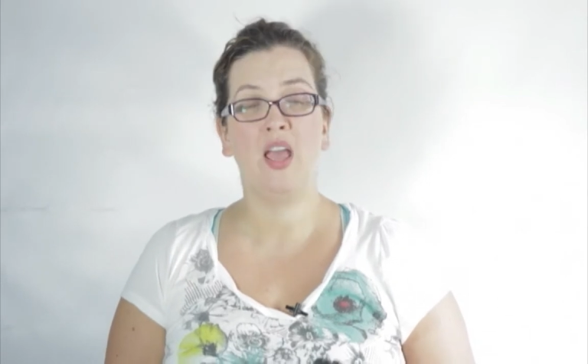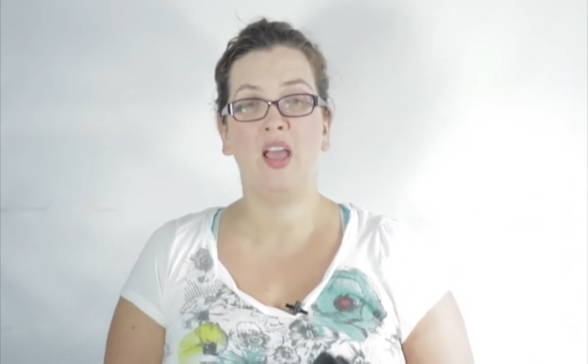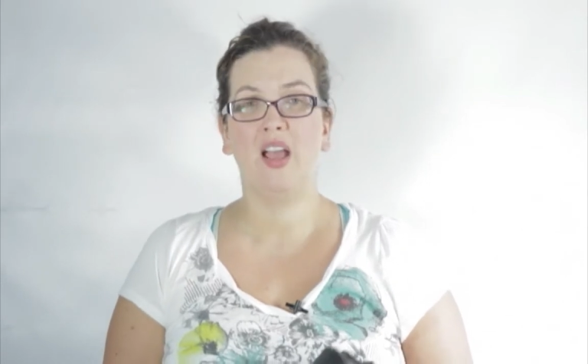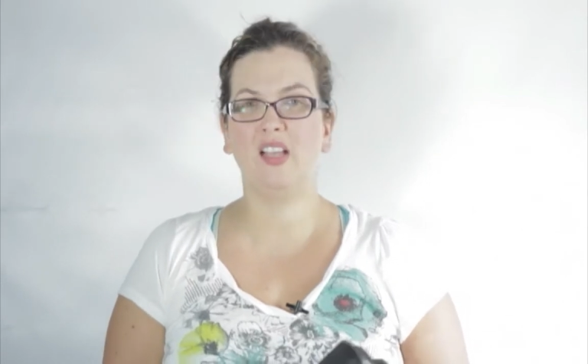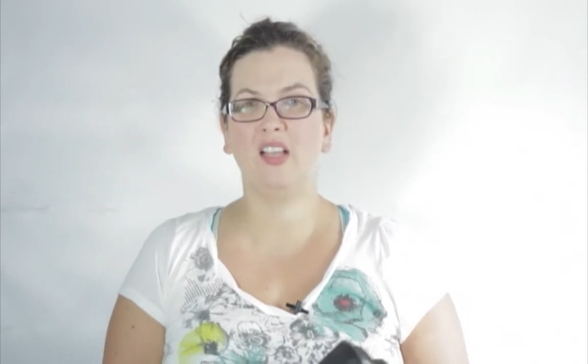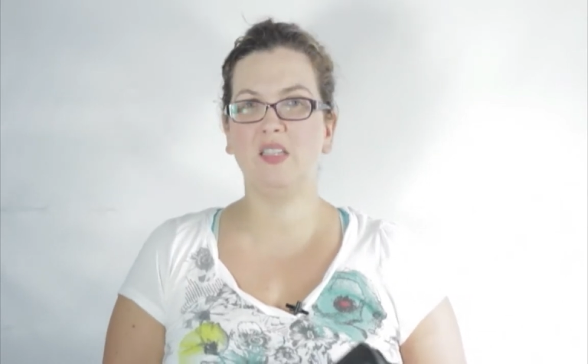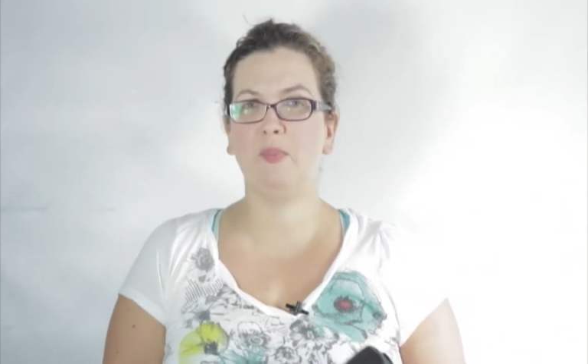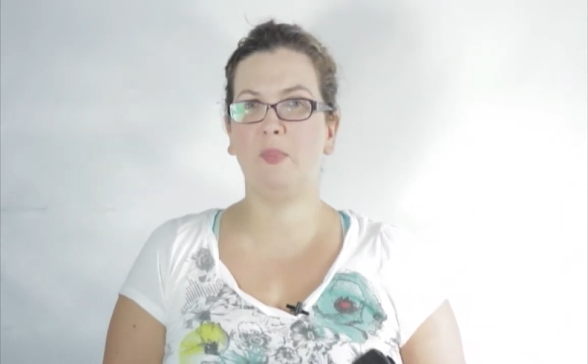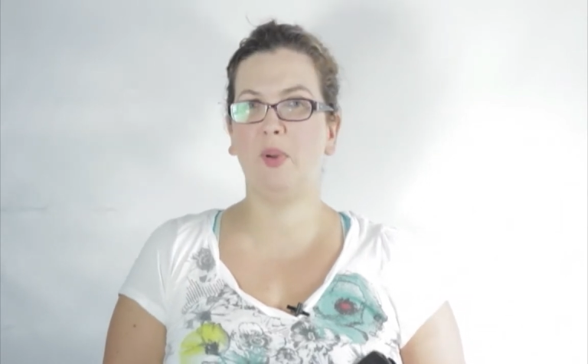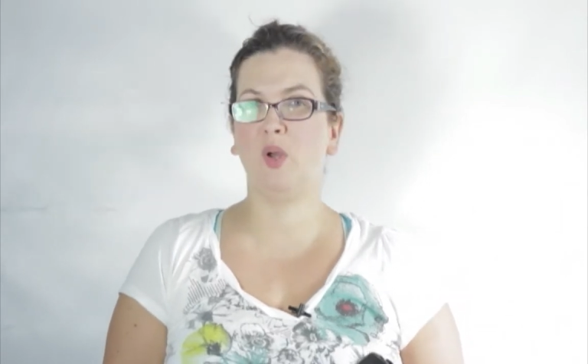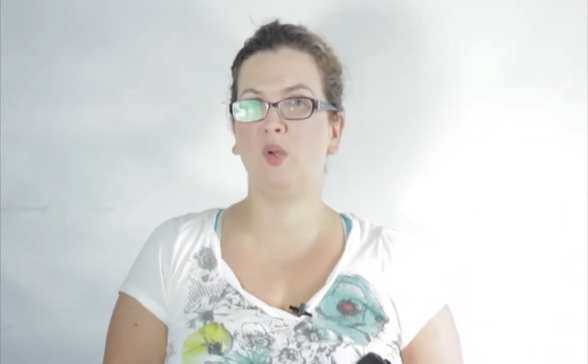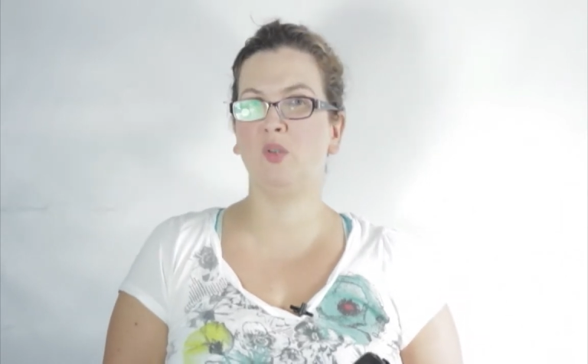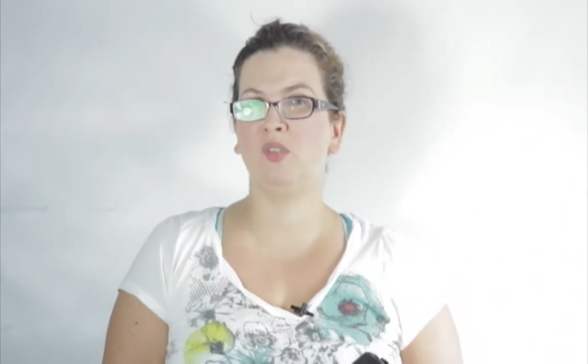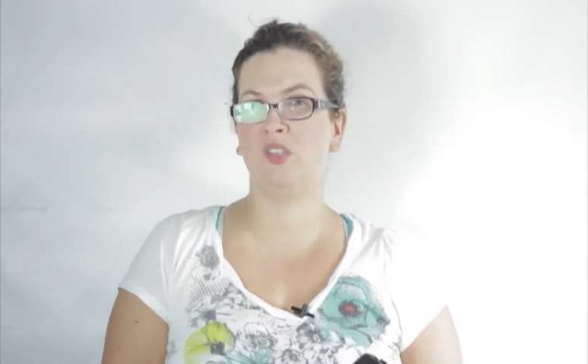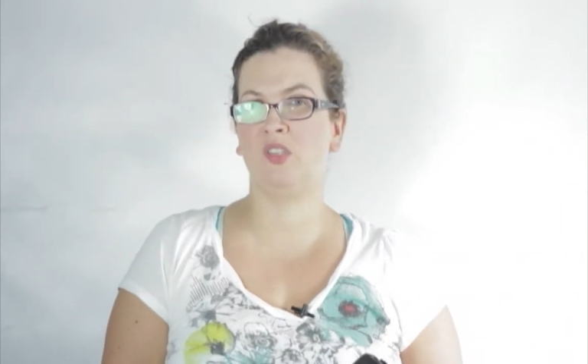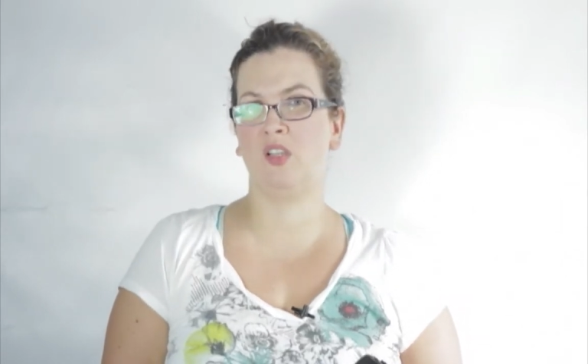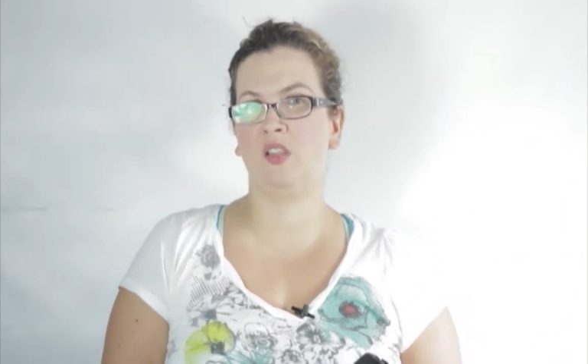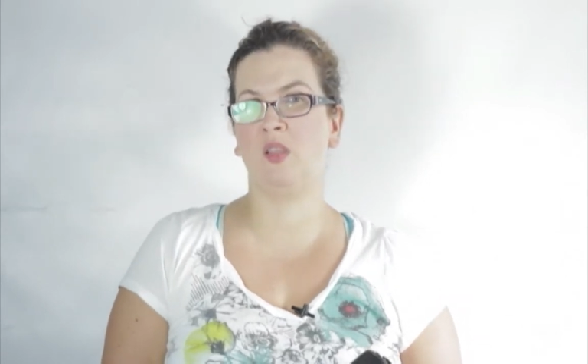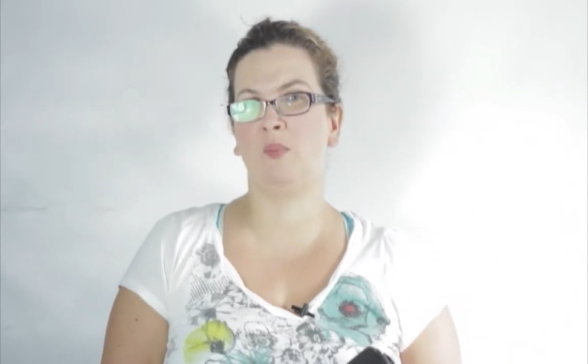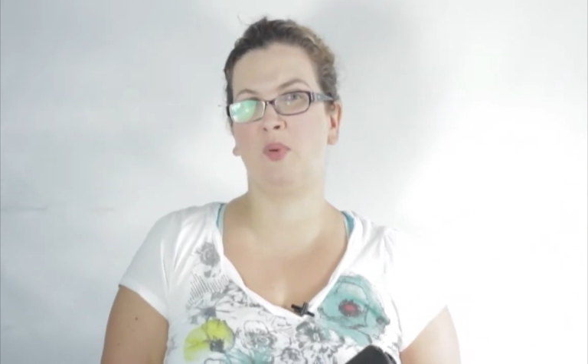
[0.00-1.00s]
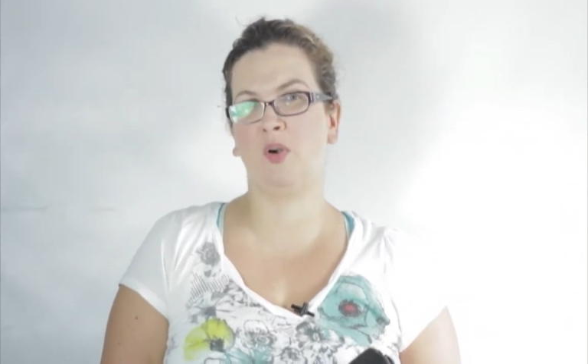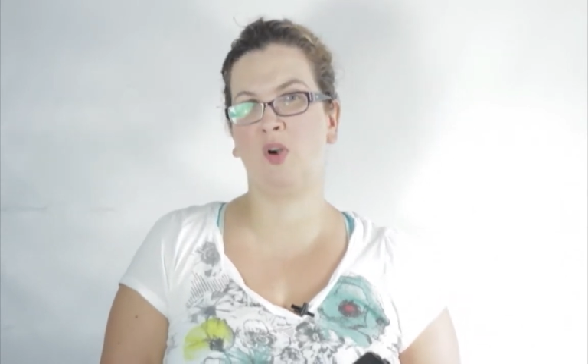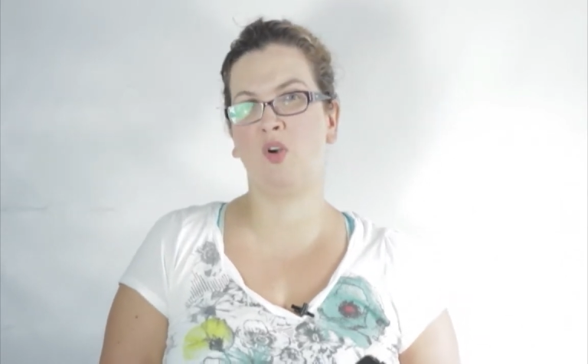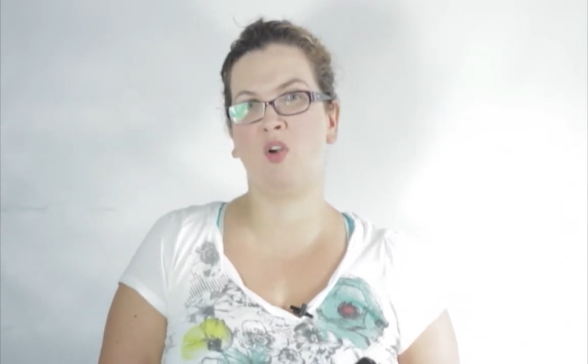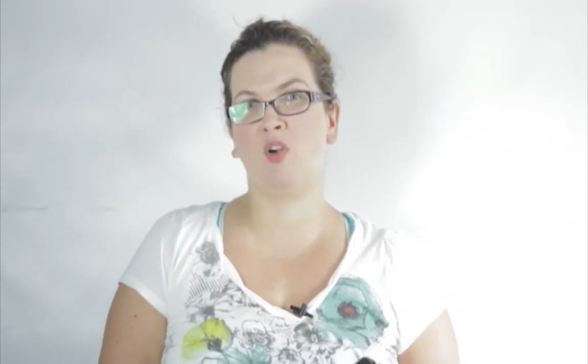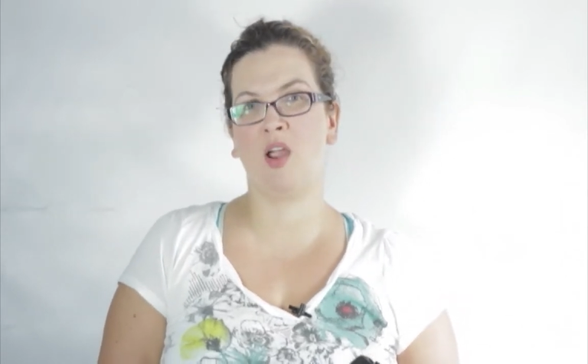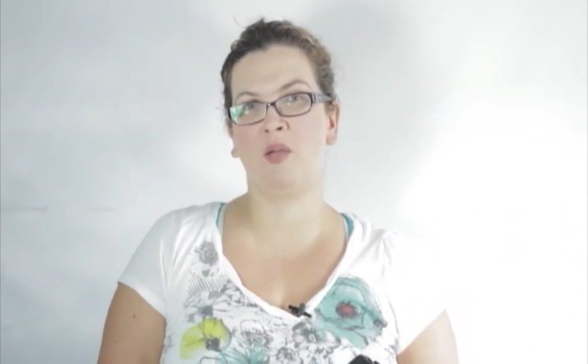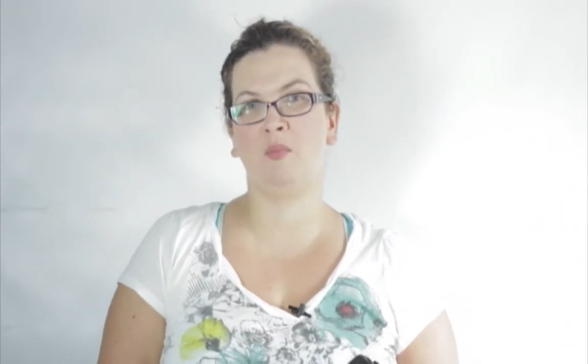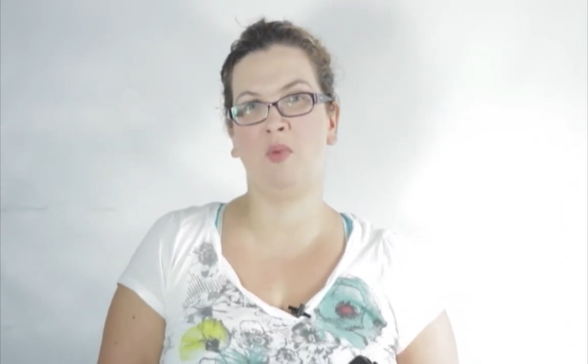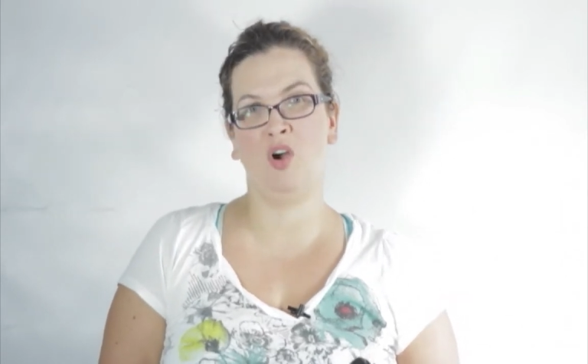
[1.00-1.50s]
as opposed to the program